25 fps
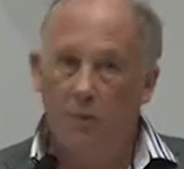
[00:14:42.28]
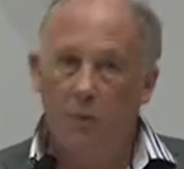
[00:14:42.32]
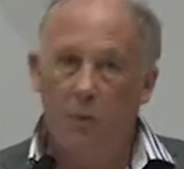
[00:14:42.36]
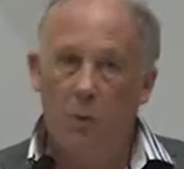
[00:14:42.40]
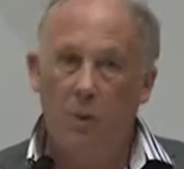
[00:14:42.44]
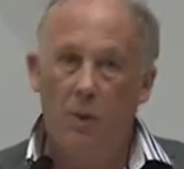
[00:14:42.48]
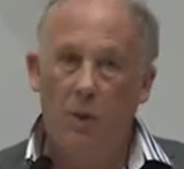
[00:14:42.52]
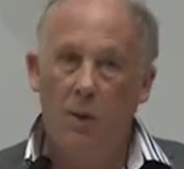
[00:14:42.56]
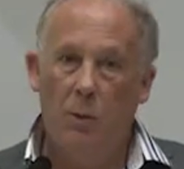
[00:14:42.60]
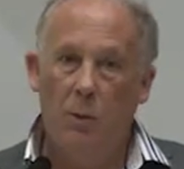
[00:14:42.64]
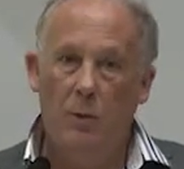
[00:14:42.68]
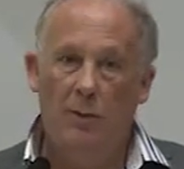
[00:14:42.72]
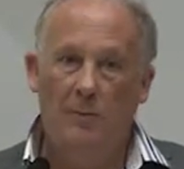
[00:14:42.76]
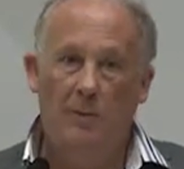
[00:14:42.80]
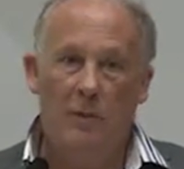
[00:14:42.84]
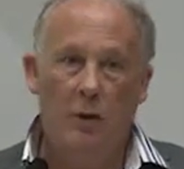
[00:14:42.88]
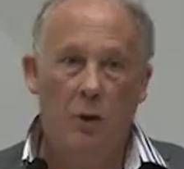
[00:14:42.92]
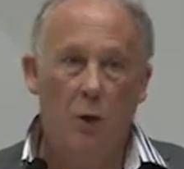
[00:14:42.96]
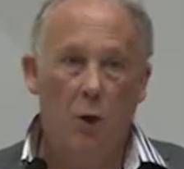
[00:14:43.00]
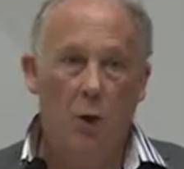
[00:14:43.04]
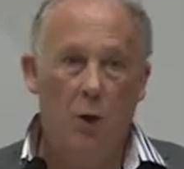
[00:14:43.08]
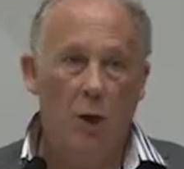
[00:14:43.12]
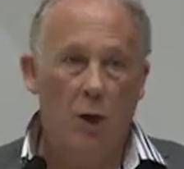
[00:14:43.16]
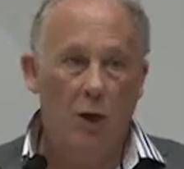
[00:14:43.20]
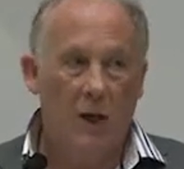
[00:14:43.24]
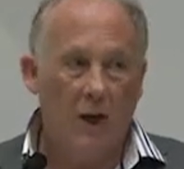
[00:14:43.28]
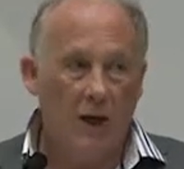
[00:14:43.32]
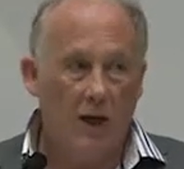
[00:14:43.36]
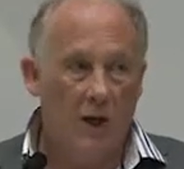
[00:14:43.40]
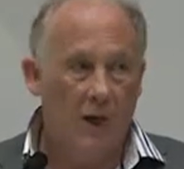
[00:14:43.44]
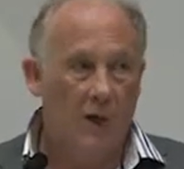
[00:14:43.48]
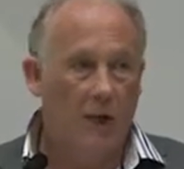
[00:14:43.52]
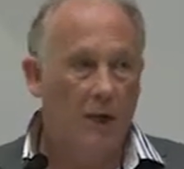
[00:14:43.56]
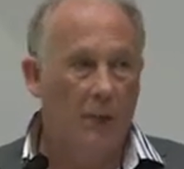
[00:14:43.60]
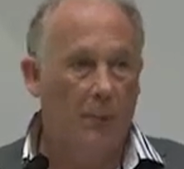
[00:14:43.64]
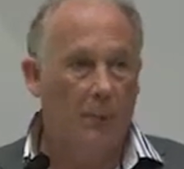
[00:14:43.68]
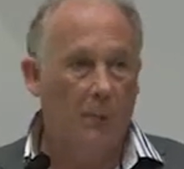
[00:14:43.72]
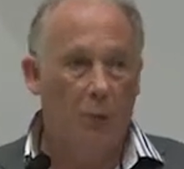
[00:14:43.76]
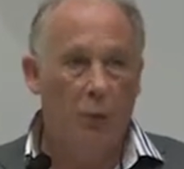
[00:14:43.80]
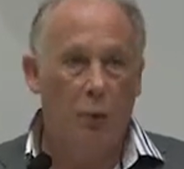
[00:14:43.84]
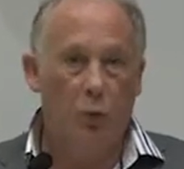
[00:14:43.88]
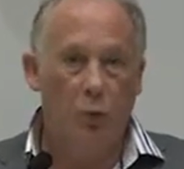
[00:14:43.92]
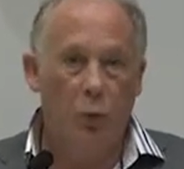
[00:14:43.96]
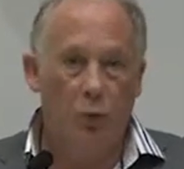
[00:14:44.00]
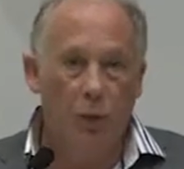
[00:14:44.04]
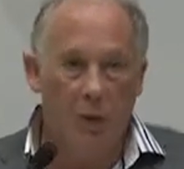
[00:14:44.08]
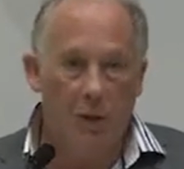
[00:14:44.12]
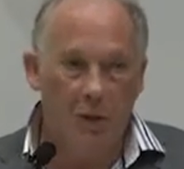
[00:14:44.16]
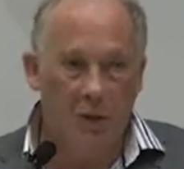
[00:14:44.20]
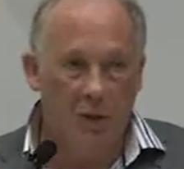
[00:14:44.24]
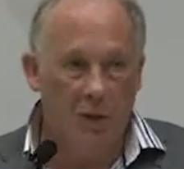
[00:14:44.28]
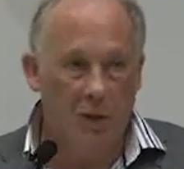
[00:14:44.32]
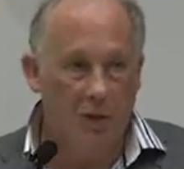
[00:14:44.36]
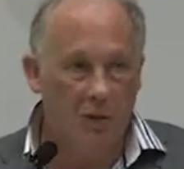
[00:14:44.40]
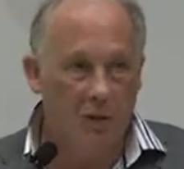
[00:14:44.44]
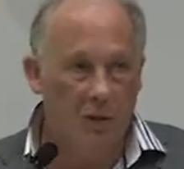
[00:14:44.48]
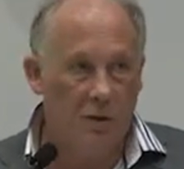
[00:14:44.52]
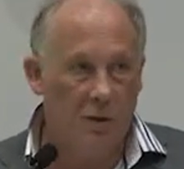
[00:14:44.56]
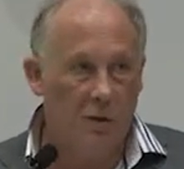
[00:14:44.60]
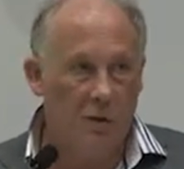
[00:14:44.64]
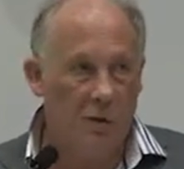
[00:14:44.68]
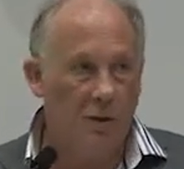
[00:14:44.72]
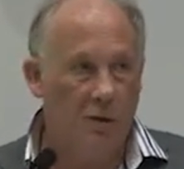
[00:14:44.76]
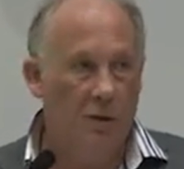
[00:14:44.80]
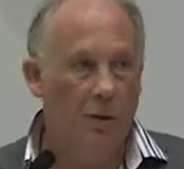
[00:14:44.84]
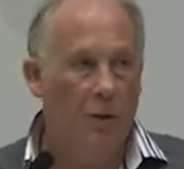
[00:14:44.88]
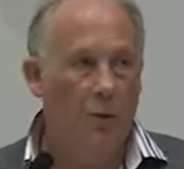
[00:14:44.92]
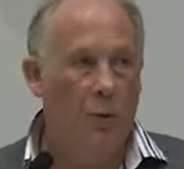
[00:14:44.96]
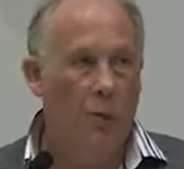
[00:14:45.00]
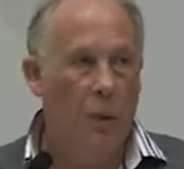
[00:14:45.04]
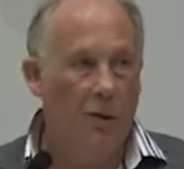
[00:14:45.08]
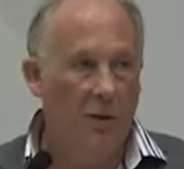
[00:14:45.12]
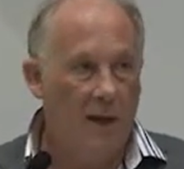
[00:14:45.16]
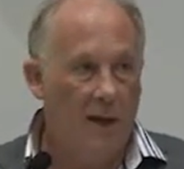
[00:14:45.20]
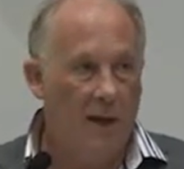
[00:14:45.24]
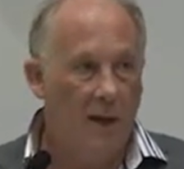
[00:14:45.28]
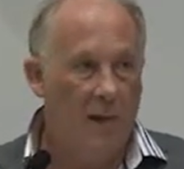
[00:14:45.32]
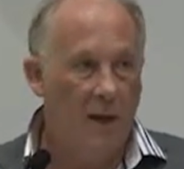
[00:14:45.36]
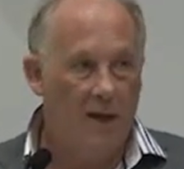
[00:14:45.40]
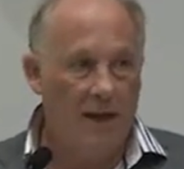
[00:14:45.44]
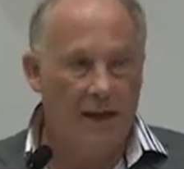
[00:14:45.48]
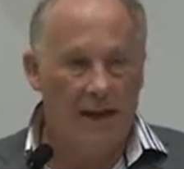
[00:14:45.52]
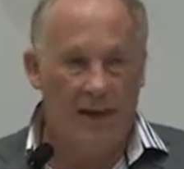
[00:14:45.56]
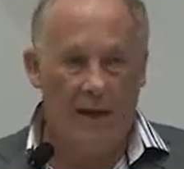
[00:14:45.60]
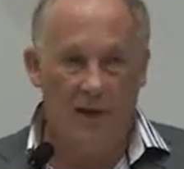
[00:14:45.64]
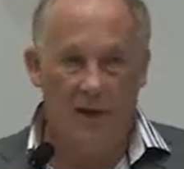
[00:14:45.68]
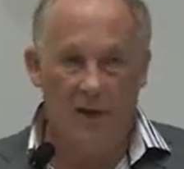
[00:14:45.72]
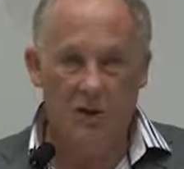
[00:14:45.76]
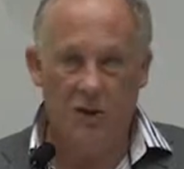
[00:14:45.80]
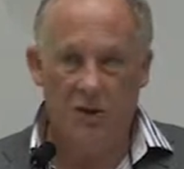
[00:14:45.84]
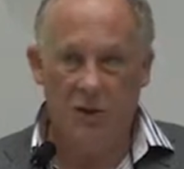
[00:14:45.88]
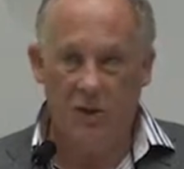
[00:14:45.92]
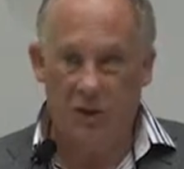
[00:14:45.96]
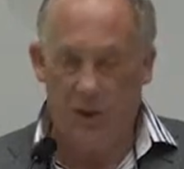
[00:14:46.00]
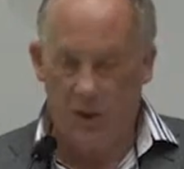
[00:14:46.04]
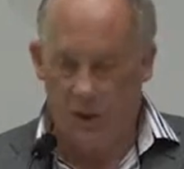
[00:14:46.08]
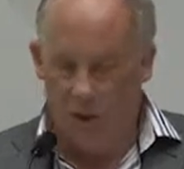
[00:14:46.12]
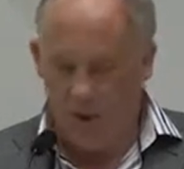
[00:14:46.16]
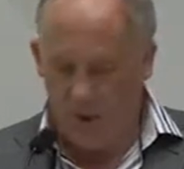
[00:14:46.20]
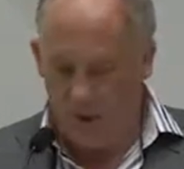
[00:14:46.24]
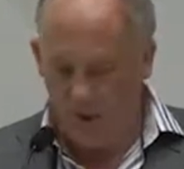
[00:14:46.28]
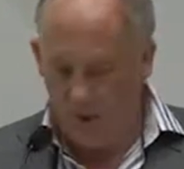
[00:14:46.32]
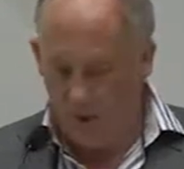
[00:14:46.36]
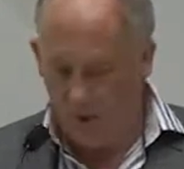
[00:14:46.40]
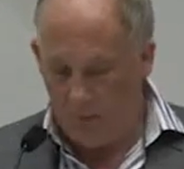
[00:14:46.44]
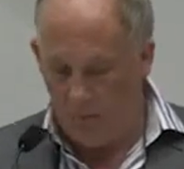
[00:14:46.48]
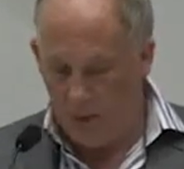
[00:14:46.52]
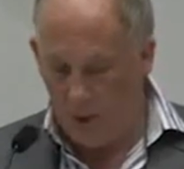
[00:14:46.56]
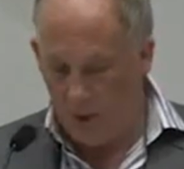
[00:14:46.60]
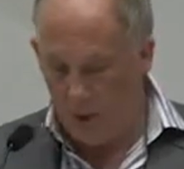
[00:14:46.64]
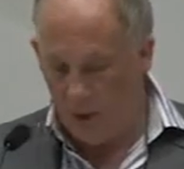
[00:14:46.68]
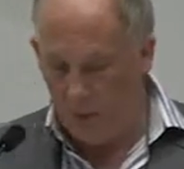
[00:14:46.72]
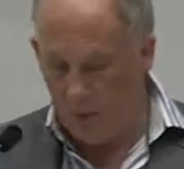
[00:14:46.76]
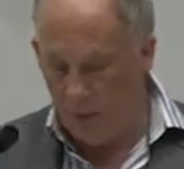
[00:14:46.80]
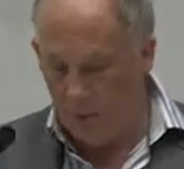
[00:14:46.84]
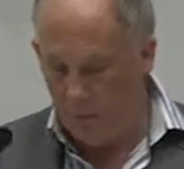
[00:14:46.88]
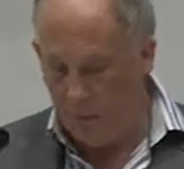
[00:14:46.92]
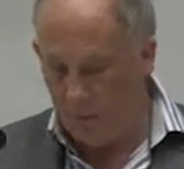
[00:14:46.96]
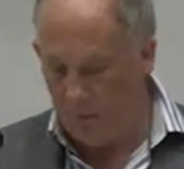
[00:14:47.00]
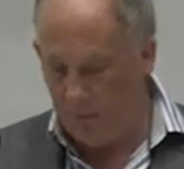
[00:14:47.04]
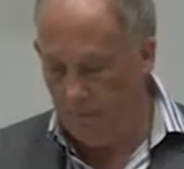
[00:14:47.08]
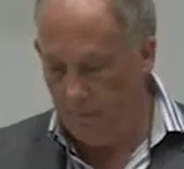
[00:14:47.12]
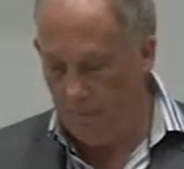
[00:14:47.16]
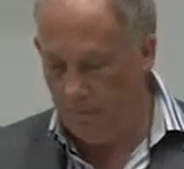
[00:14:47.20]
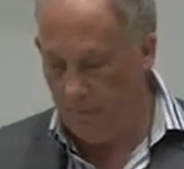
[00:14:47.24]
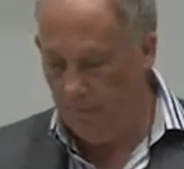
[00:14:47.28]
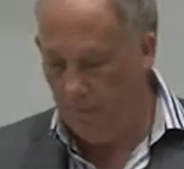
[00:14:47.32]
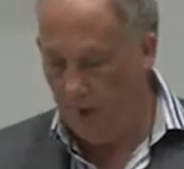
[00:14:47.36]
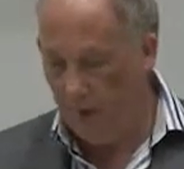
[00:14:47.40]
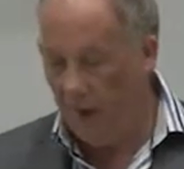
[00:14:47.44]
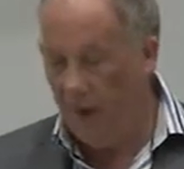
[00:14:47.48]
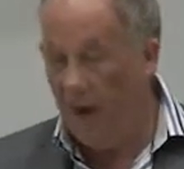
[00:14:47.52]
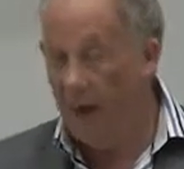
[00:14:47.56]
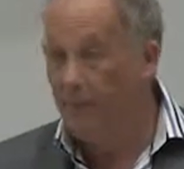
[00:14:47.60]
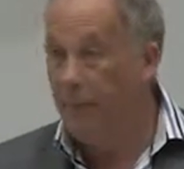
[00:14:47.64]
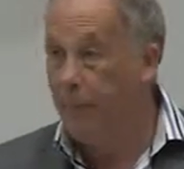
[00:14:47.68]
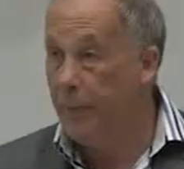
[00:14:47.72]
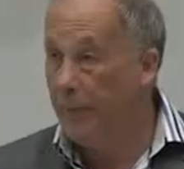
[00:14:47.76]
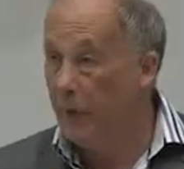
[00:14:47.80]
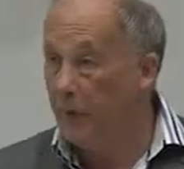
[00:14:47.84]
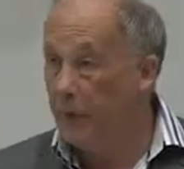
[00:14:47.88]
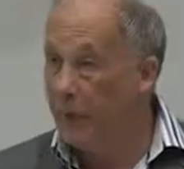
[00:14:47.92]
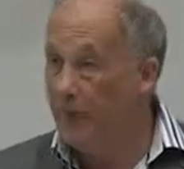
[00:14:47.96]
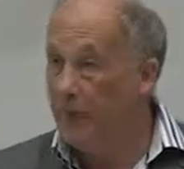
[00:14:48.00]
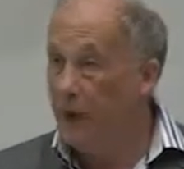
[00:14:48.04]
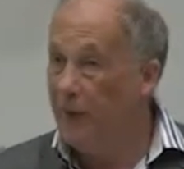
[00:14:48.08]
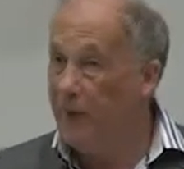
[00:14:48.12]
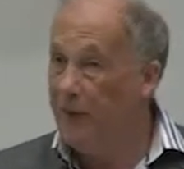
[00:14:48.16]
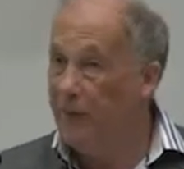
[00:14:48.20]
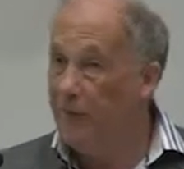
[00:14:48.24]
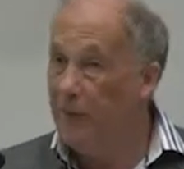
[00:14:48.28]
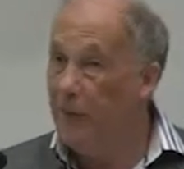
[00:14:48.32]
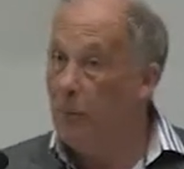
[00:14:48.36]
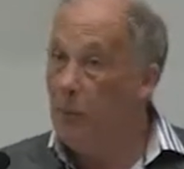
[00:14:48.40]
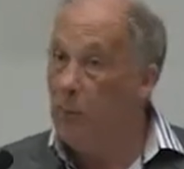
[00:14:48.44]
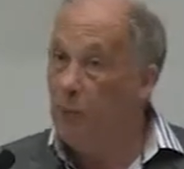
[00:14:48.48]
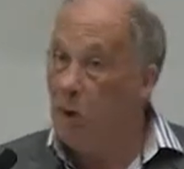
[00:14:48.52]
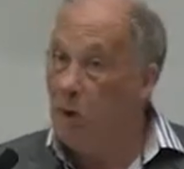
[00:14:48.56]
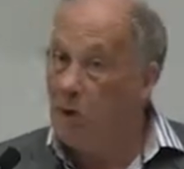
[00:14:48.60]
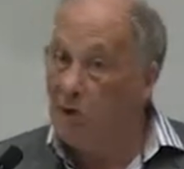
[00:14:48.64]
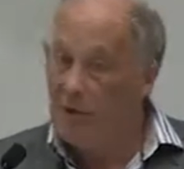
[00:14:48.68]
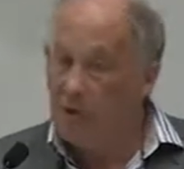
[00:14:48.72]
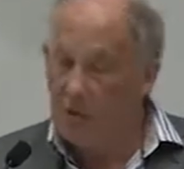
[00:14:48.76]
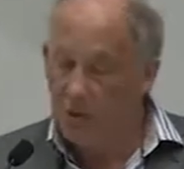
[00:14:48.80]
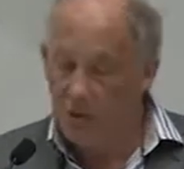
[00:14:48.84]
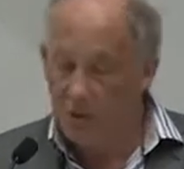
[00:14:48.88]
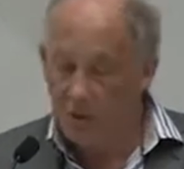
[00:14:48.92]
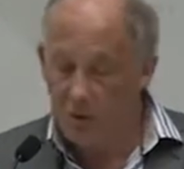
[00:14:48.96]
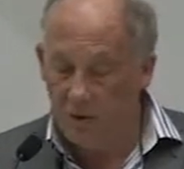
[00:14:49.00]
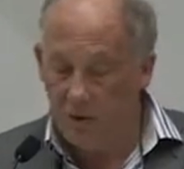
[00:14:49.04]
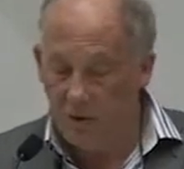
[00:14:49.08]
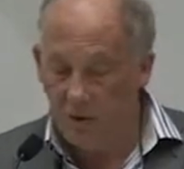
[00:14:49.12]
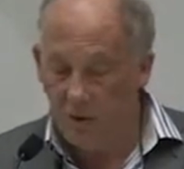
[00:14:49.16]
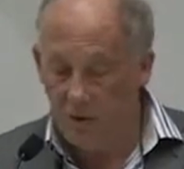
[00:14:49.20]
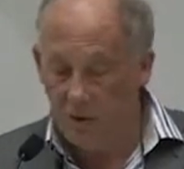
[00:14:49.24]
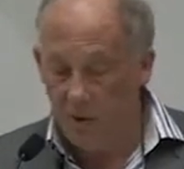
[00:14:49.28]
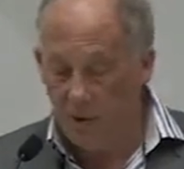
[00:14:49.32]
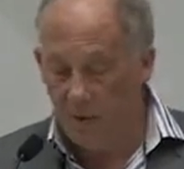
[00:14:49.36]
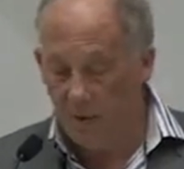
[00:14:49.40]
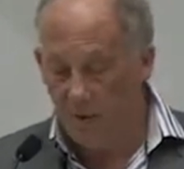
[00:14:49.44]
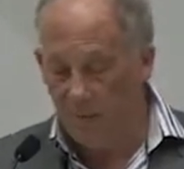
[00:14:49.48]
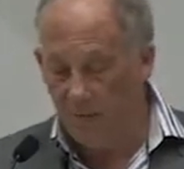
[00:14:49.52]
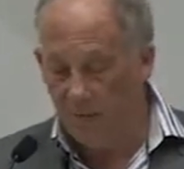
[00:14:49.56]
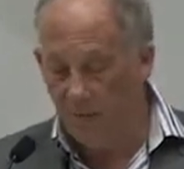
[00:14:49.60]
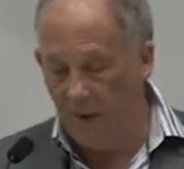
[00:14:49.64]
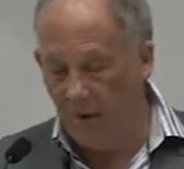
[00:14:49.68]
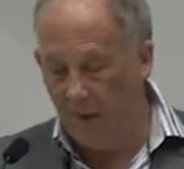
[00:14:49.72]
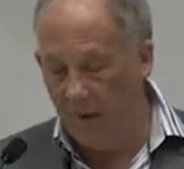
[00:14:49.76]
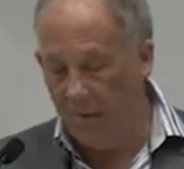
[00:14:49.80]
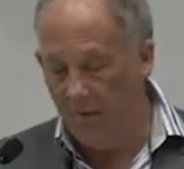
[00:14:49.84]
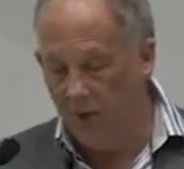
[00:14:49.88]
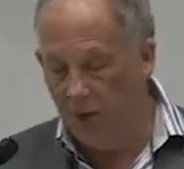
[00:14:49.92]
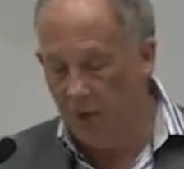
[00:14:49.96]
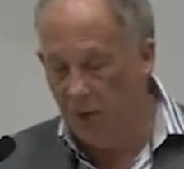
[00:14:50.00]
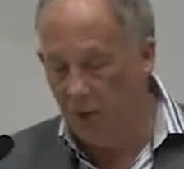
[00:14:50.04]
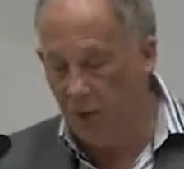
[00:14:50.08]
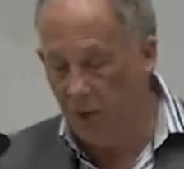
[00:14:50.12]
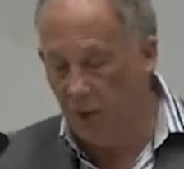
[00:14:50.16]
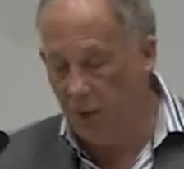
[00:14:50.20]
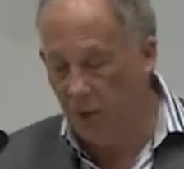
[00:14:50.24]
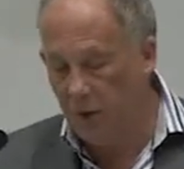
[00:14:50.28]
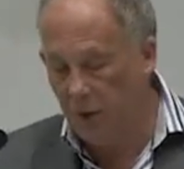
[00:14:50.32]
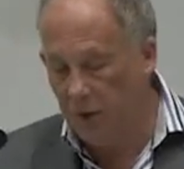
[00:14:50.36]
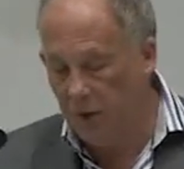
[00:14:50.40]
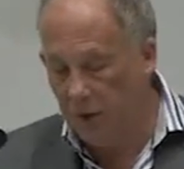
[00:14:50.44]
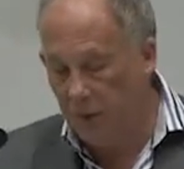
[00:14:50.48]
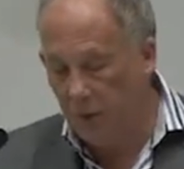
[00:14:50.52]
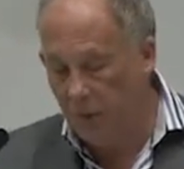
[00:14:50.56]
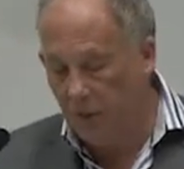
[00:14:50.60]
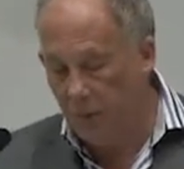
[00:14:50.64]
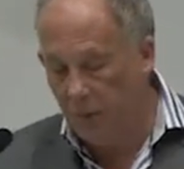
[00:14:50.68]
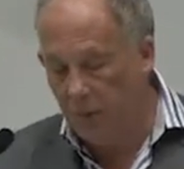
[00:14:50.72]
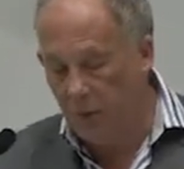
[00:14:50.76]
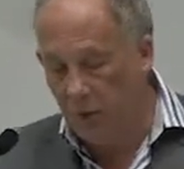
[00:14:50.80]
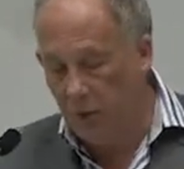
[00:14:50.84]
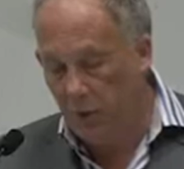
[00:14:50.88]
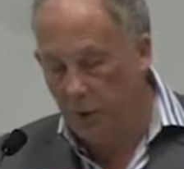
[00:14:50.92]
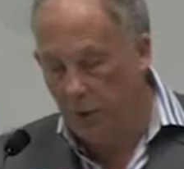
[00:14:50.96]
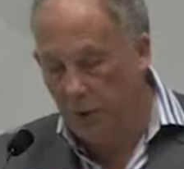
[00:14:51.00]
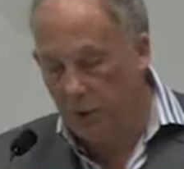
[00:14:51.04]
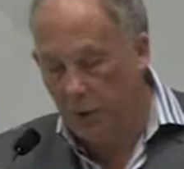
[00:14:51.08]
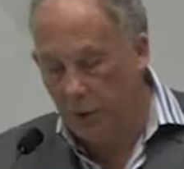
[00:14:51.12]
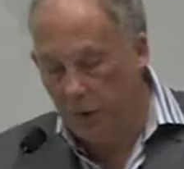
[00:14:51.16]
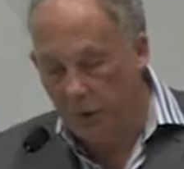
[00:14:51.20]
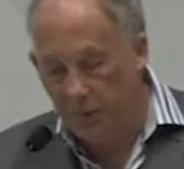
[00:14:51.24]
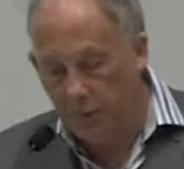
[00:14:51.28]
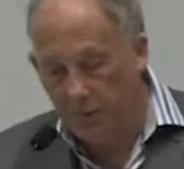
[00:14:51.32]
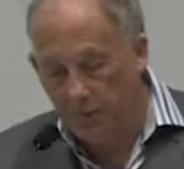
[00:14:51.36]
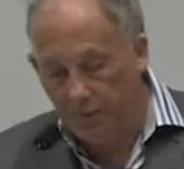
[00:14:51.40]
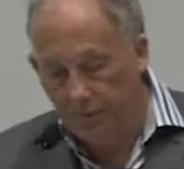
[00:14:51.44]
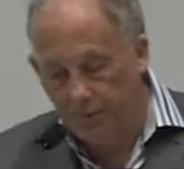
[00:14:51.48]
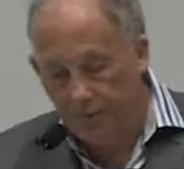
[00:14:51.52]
where we've created a product without actually any demand, and paying heavy prices for having generated that product.